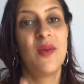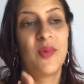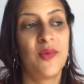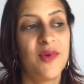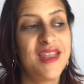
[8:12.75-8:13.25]

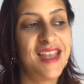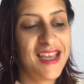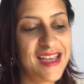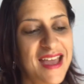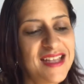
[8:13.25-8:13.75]
But when they
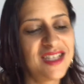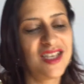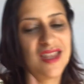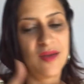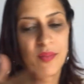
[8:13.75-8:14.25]
get
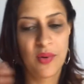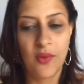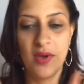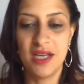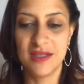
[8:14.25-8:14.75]
to the
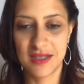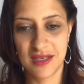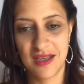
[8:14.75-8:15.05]
point